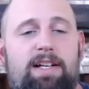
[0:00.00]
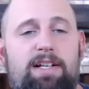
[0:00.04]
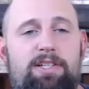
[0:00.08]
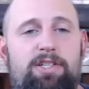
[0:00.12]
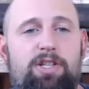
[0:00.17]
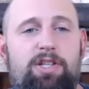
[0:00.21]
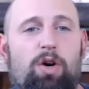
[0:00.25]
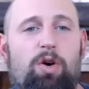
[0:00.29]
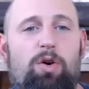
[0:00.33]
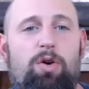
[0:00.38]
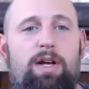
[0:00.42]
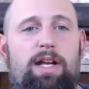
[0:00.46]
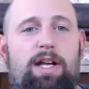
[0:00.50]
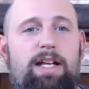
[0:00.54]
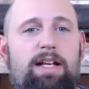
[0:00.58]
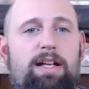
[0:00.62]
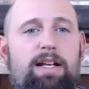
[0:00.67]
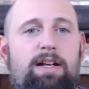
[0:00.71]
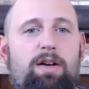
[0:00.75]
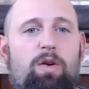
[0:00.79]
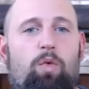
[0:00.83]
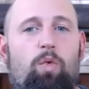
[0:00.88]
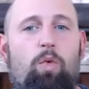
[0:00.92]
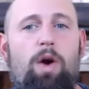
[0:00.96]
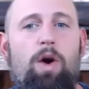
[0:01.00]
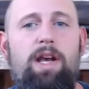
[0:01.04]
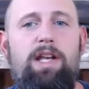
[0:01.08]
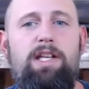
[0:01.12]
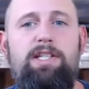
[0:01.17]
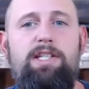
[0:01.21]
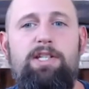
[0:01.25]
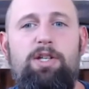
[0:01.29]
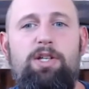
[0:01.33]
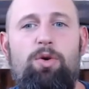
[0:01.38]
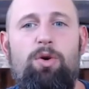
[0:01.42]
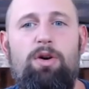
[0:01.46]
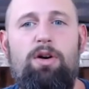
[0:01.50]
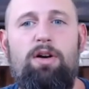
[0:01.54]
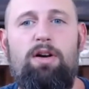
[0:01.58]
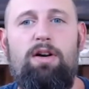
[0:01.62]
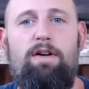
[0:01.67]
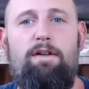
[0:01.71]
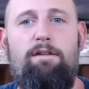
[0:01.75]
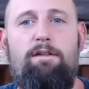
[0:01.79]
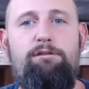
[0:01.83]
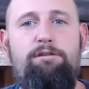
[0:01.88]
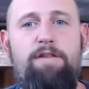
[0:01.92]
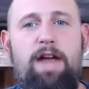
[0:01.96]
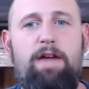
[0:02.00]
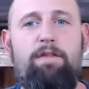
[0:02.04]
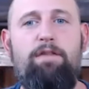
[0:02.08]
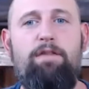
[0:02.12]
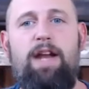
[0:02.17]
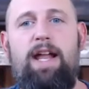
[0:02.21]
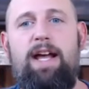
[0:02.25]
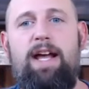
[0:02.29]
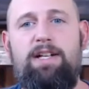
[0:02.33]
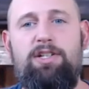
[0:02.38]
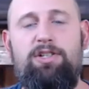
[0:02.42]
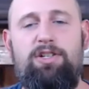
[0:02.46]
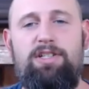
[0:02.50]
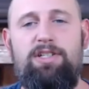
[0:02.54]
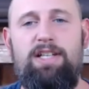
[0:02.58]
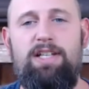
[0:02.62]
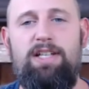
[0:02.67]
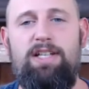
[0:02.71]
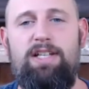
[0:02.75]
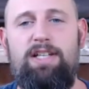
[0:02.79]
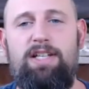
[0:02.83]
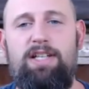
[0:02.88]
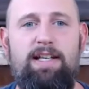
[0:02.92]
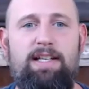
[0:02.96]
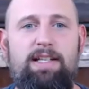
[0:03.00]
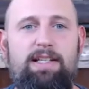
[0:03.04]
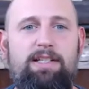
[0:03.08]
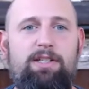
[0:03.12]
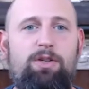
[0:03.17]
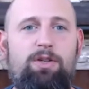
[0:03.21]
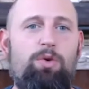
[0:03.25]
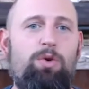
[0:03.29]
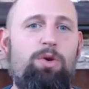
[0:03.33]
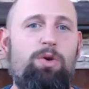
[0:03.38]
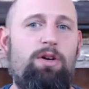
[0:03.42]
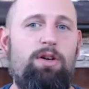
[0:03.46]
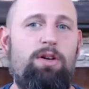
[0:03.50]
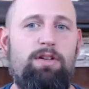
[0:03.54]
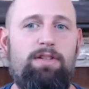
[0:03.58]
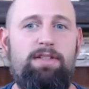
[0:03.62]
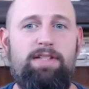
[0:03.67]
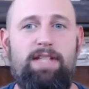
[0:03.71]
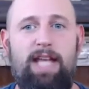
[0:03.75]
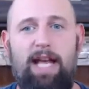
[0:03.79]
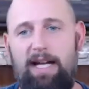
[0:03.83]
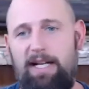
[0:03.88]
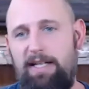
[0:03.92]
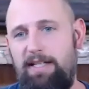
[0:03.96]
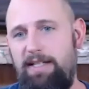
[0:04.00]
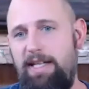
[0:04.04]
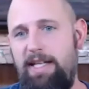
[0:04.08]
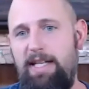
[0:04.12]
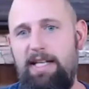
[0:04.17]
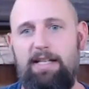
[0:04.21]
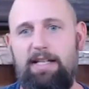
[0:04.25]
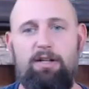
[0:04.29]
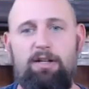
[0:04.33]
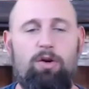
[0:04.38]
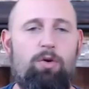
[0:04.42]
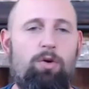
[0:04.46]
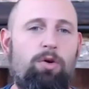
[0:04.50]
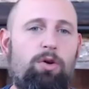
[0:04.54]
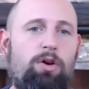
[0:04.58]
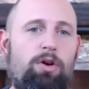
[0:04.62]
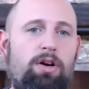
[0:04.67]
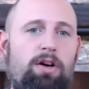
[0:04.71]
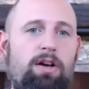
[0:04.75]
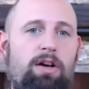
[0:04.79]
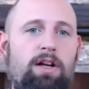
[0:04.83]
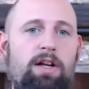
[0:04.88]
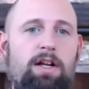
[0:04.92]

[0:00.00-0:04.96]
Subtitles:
Right. So what is your favorite exercise or technique or